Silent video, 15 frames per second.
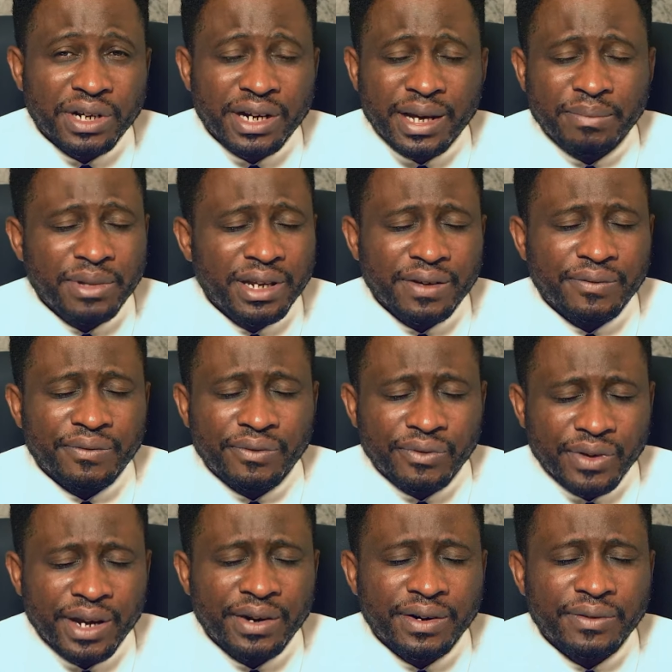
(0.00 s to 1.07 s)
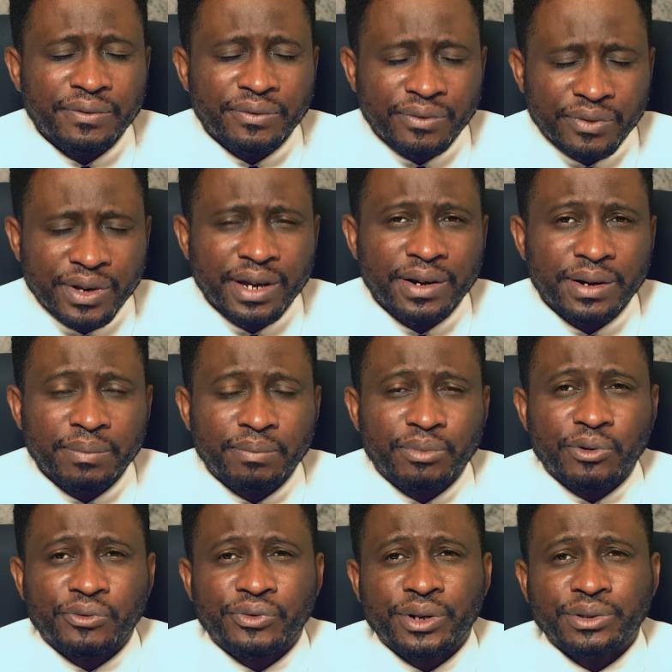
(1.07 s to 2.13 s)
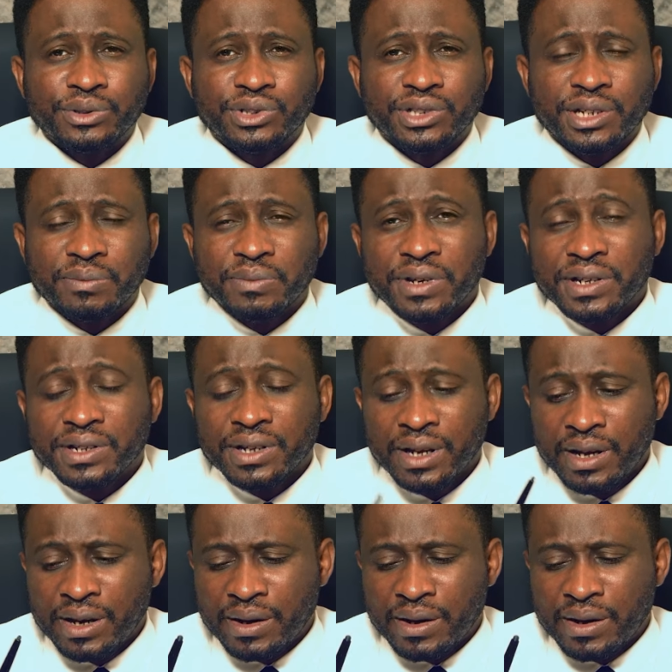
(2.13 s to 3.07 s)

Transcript: And I made a very, very profound statement,